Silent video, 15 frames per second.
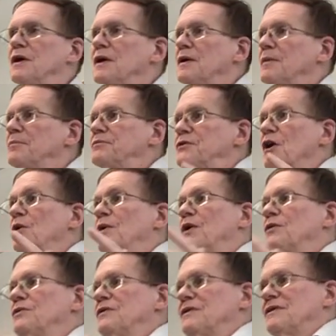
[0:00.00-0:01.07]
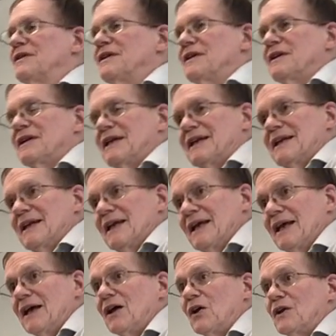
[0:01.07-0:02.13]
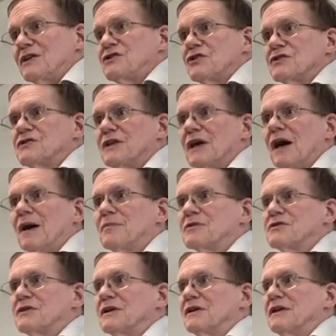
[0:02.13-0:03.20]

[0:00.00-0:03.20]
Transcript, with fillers: Mm. So on in hell, it's just the opposite.